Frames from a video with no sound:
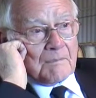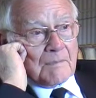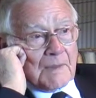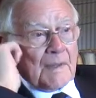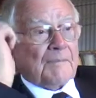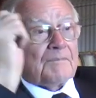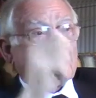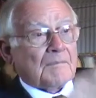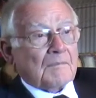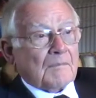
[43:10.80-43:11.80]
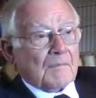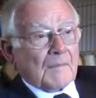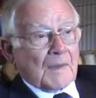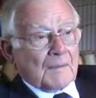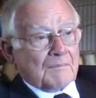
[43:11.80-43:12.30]
Now let's go back to
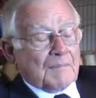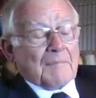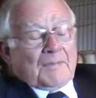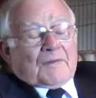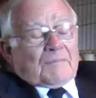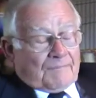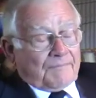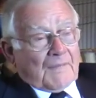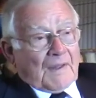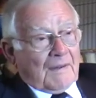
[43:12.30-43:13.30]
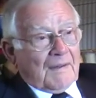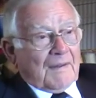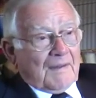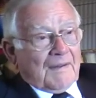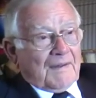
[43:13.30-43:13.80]
Bampton. With its
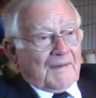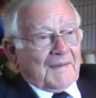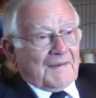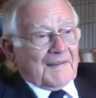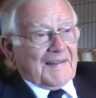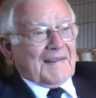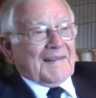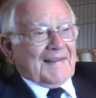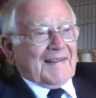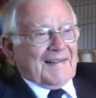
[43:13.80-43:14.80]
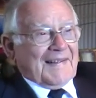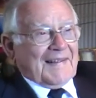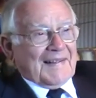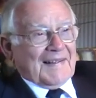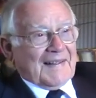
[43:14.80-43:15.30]
17 pubs.
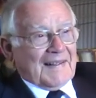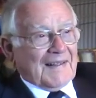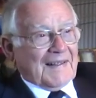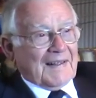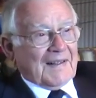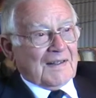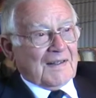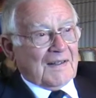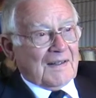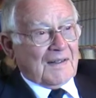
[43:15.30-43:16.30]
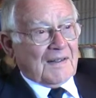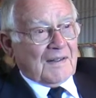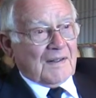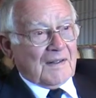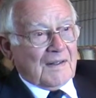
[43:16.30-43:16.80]
How much did it change between your
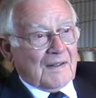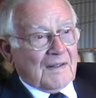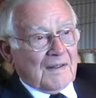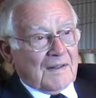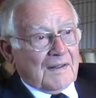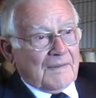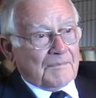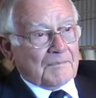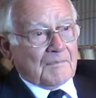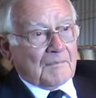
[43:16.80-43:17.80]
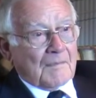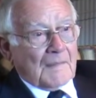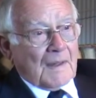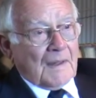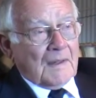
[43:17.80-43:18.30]
first stay in
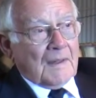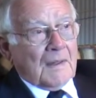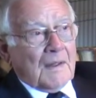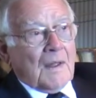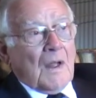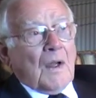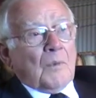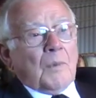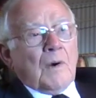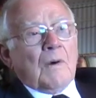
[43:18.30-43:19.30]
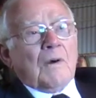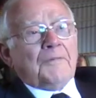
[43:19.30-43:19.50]
Bampton and the second, or was it just about the same?